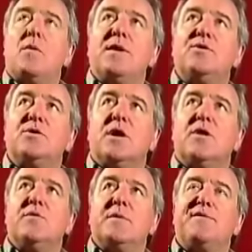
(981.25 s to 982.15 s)
you know, I
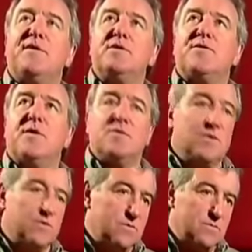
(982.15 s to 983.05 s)
was going to call it a
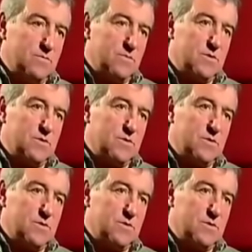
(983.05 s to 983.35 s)
day anyway.